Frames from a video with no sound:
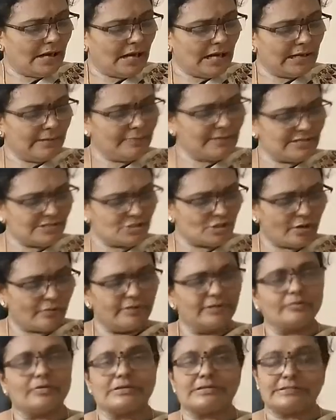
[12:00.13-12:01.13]

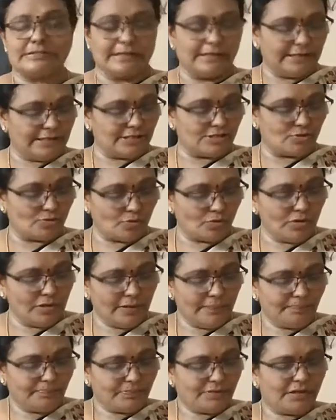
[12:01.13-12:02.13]
Javed was 10 years old.